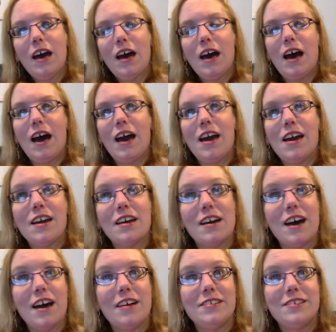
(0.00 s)

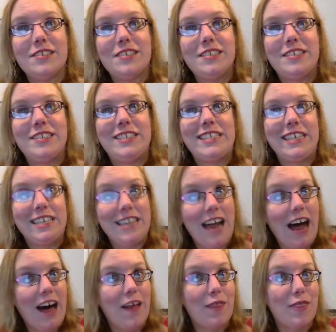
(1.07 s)
I did
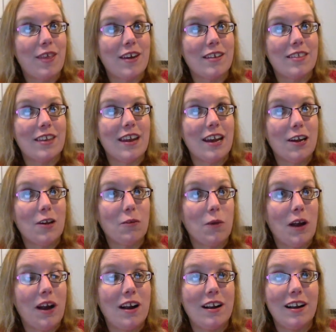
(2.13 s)
not think that I could
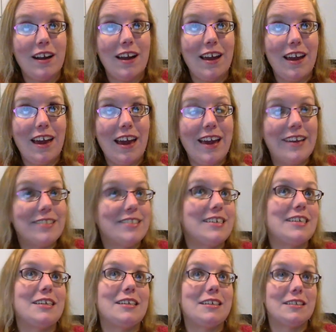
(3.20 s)
wear
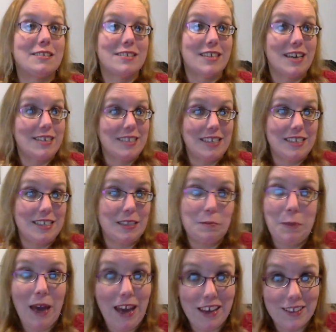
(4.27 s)
18, size 18
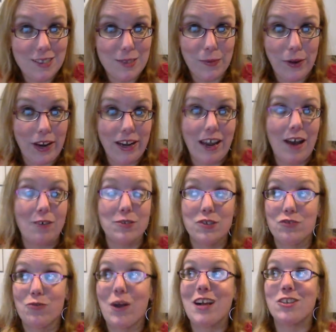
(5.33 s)
pants right now,
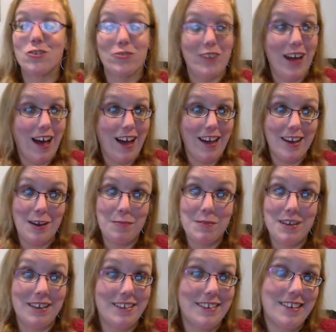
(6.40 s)
stretch or not. I
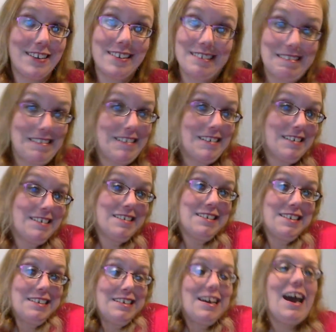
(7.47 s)
mean,
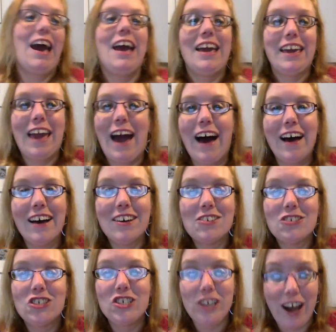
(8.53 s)
yeah,
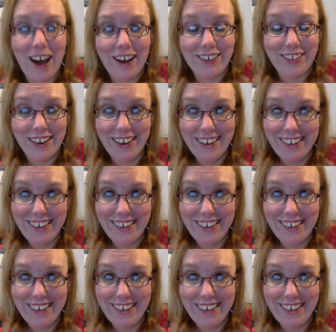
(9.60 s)
shocked.